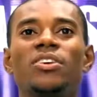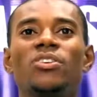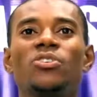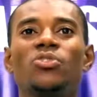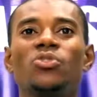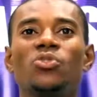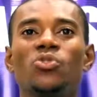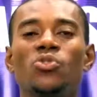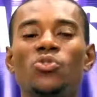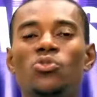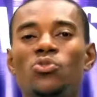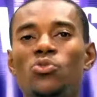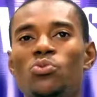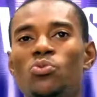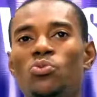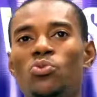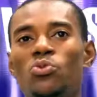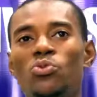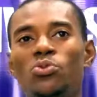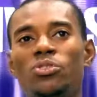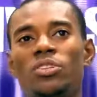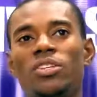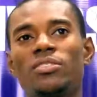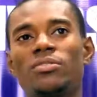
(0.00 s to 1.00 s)
So
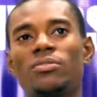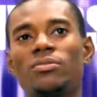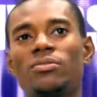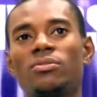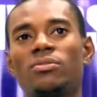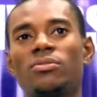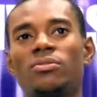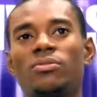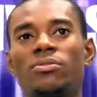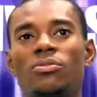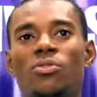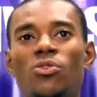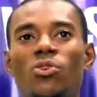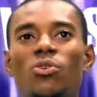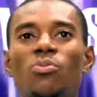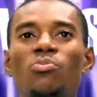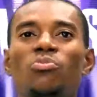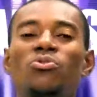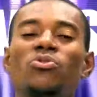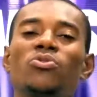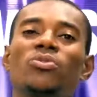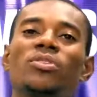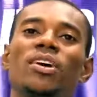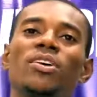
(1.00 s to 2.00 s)
we'll just
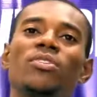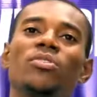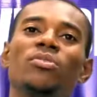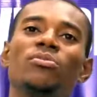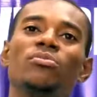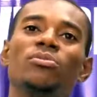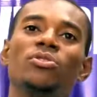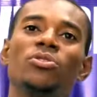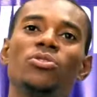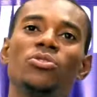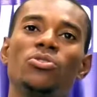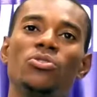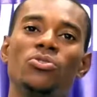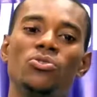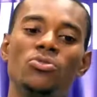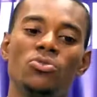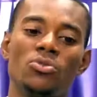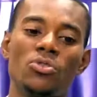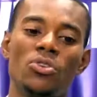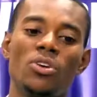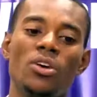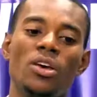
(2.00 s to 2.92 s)
compute our WQ,